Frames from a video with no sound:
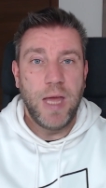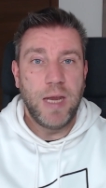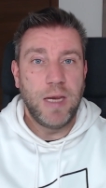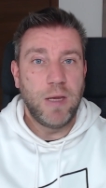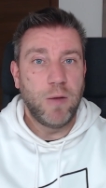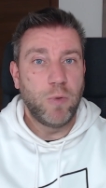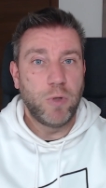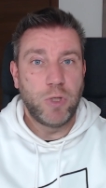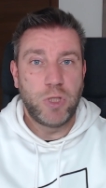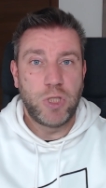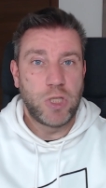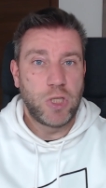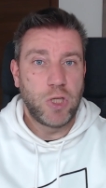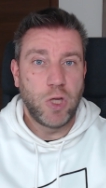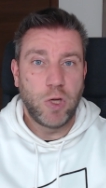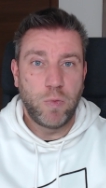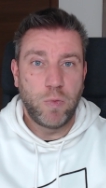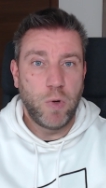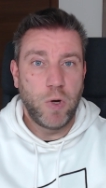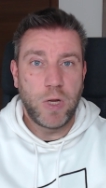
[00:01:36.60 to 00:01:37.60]
and it was just
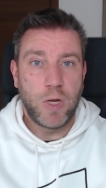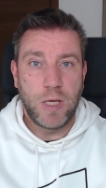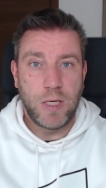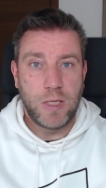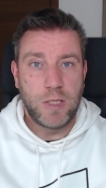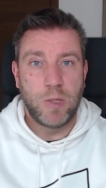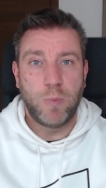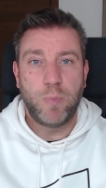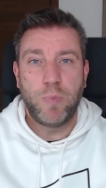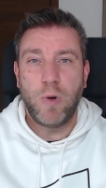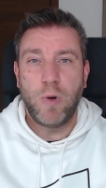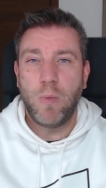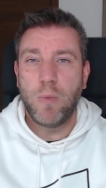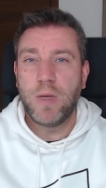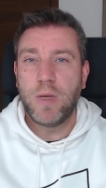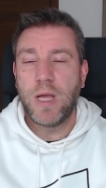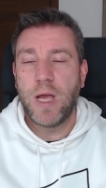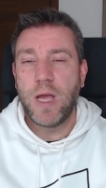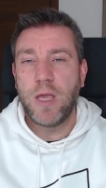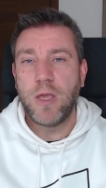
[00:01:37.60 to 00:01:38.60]
not working. So
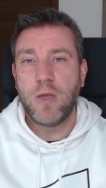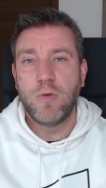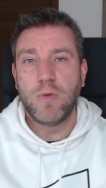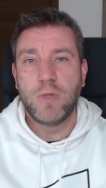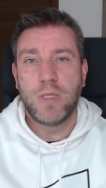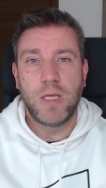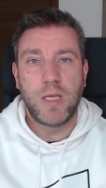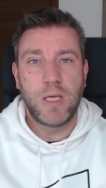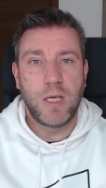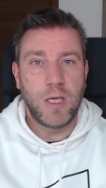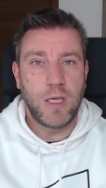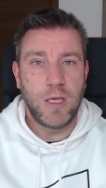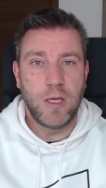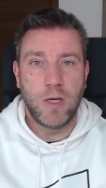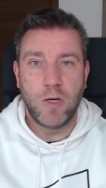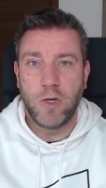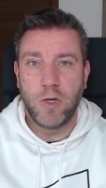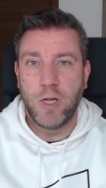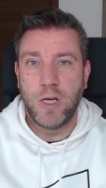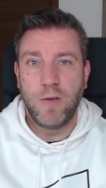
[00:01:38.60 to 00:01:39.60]
probably I using
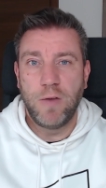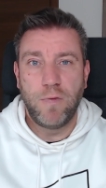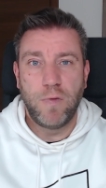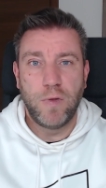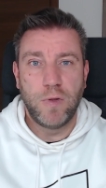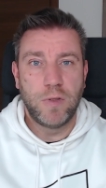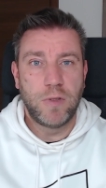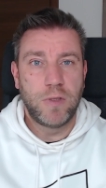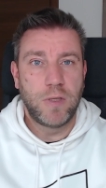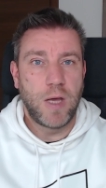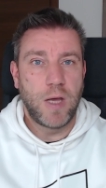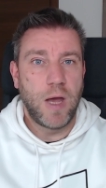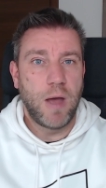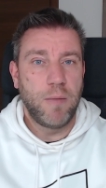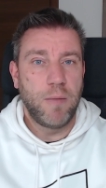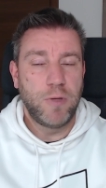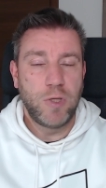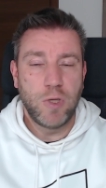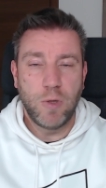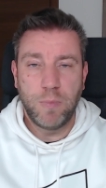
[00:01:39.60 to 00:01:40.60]
you know a different
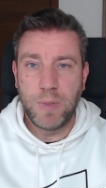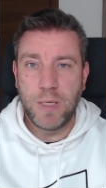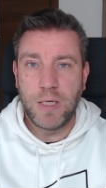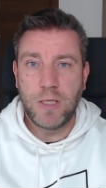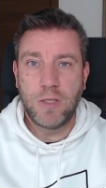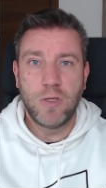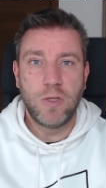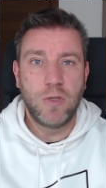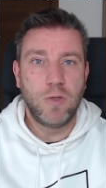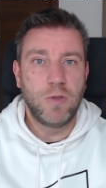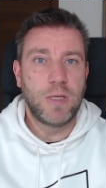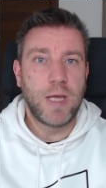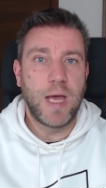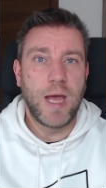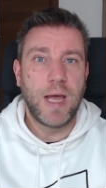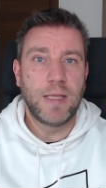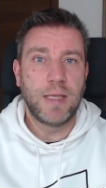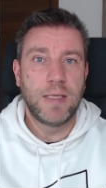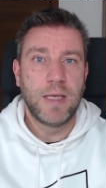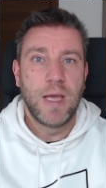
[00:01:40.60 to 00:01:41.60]
uh, topic to do
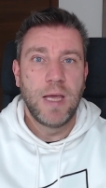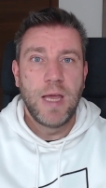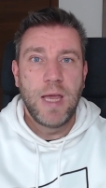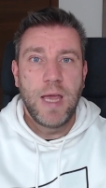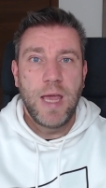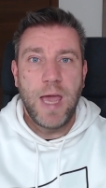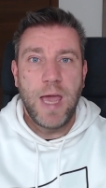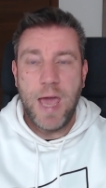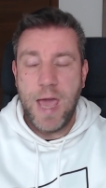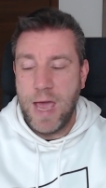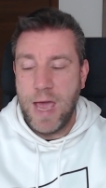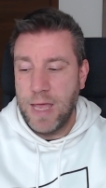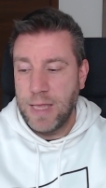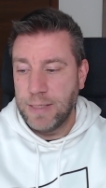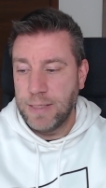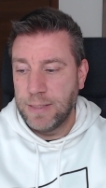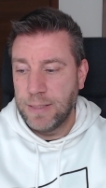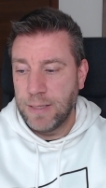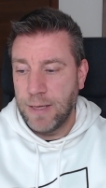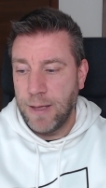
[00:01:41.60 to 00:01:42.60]
that
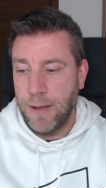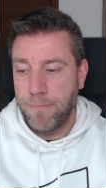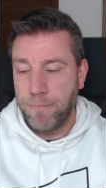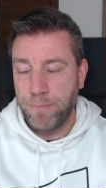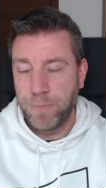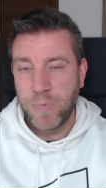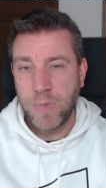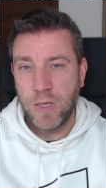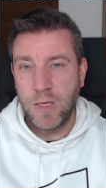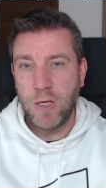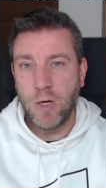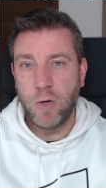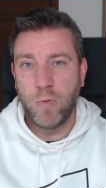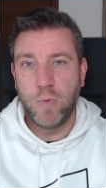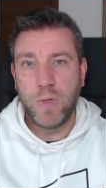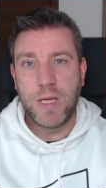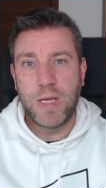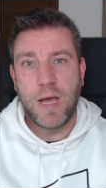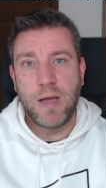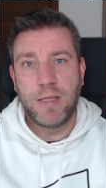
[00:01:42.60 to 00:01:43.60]
and um, you know
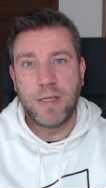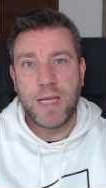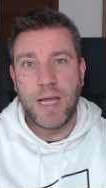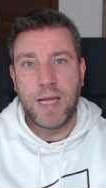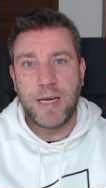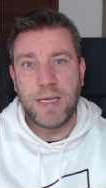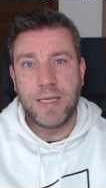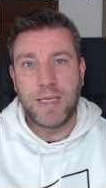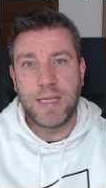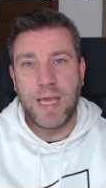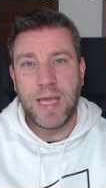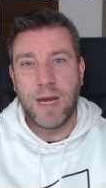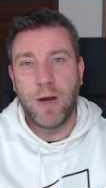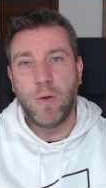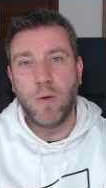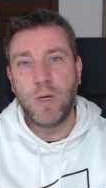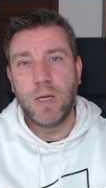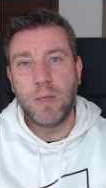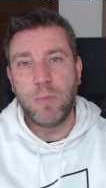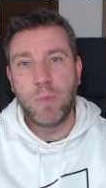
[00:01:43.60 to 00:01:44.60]
without that it can
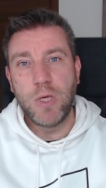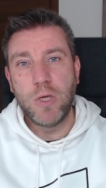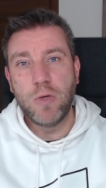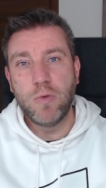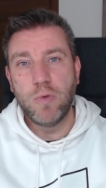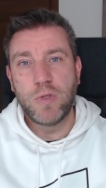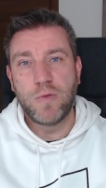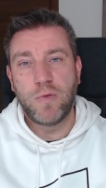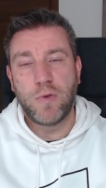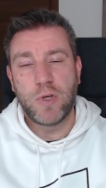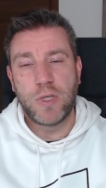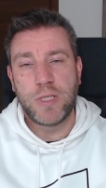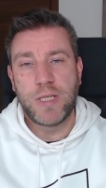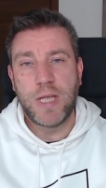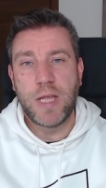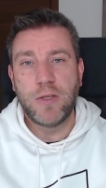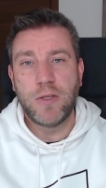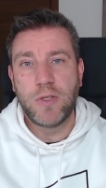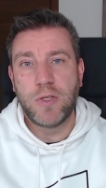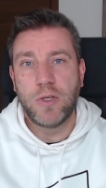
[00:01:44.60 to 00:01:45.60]
only be used for
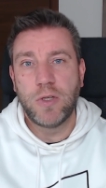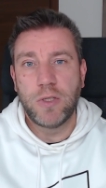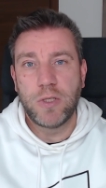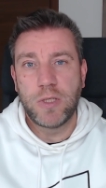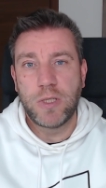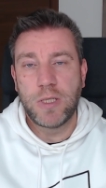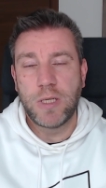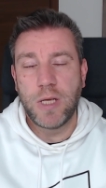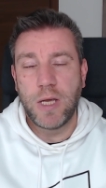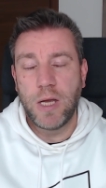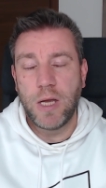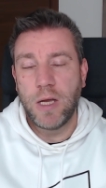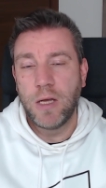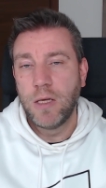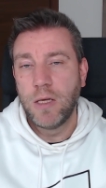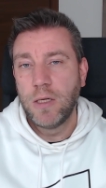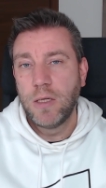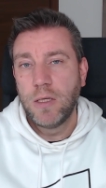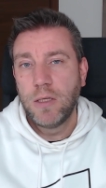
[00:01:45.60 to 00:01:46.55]
sensors uh,